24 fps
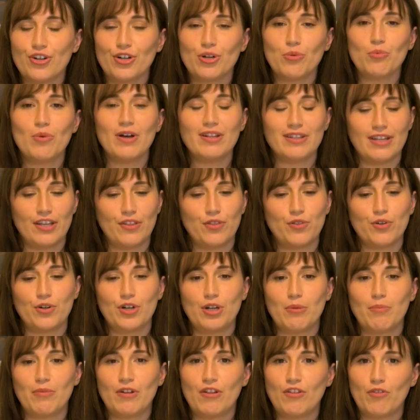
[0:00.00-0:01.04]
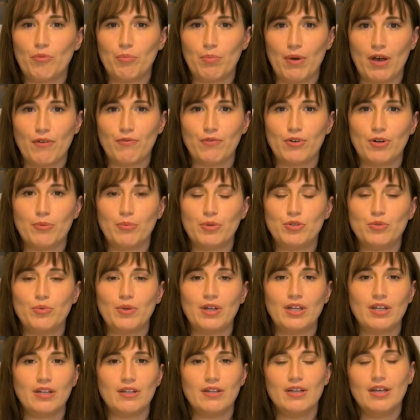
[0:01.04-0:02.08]
going to want 30 minutes buffer
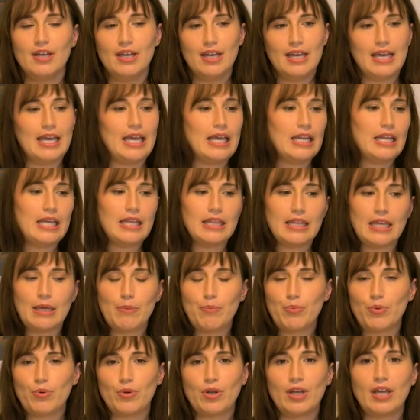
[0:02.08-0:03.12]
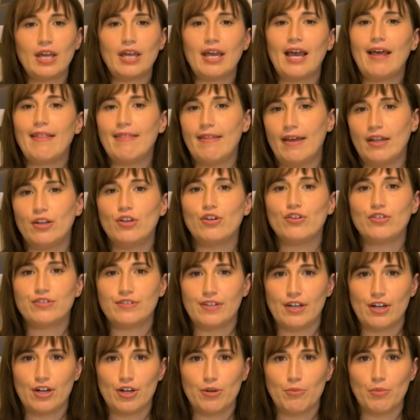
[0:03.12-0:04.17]
between anything pre and then your
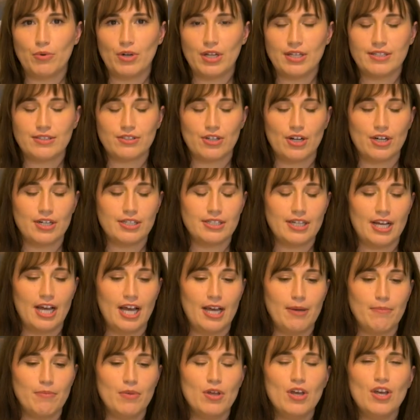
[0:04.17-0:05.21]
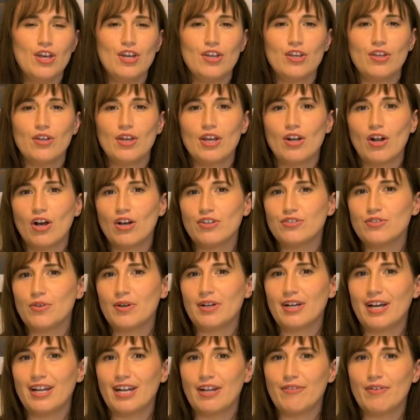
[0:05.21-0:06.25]
ceremony start time. It also
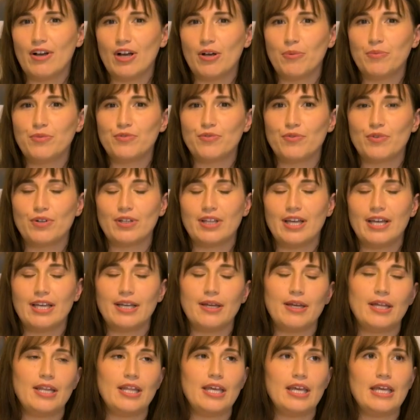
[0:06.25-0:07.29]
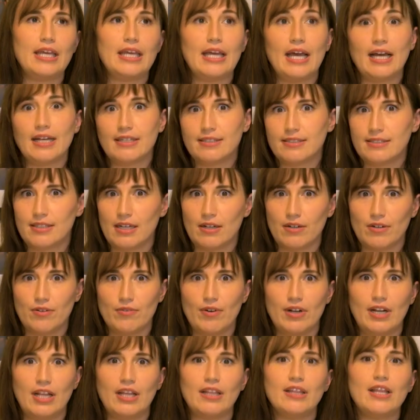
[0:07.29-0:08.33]
kind of helps for any guests that are
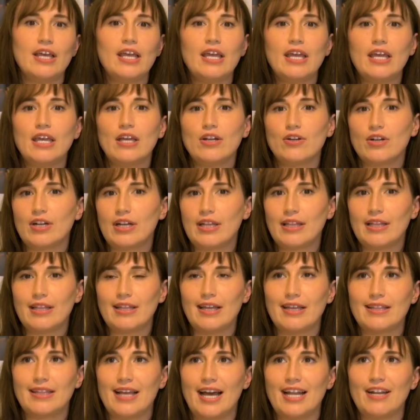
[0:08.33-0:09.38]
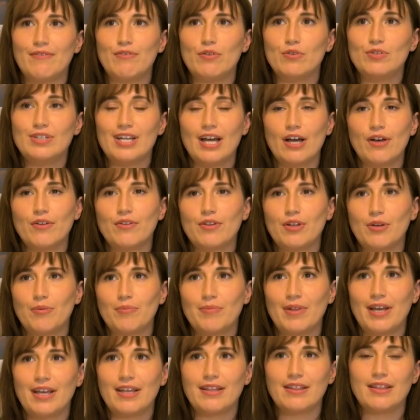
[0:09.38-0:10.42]
running late or anything like that. If you tell them